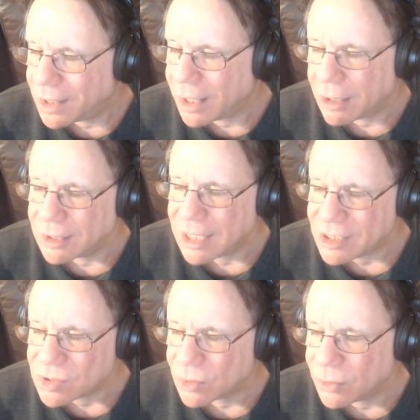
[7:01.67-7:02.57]

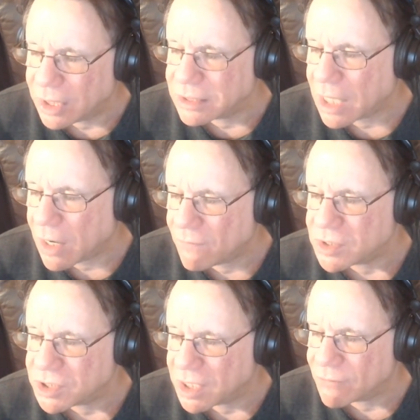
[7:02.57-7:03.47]
Lester and Darvish
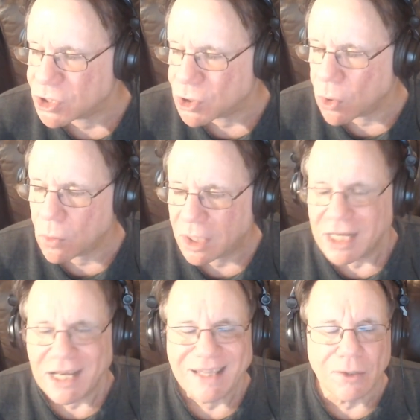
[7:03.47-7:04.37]
have shown
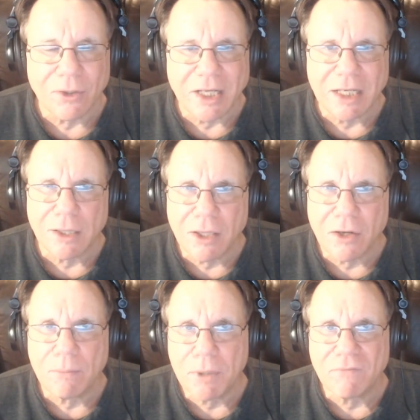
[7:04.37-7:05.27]
they're in a little
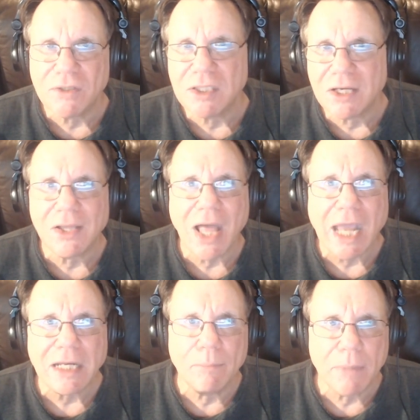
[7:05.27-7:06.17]
bit of a decline
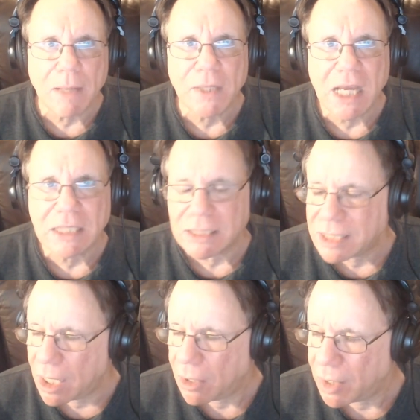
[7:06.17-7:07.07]
and may be at the
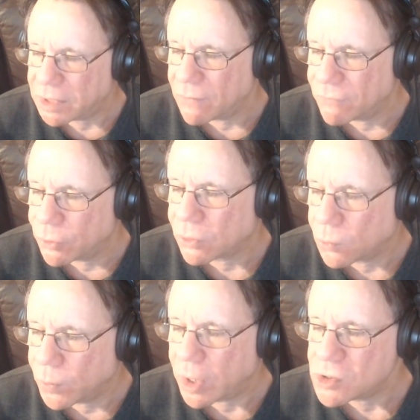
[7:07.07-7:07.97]
tail end of their
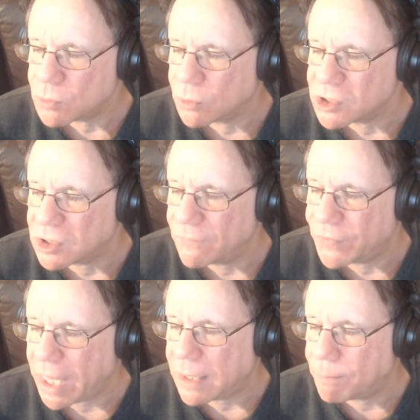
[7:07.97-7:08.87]
careers. We'll see if they
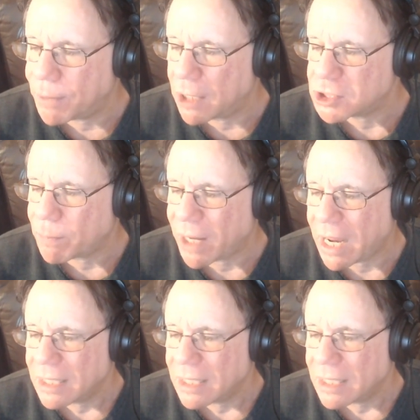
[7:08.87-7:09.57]
can bounce back.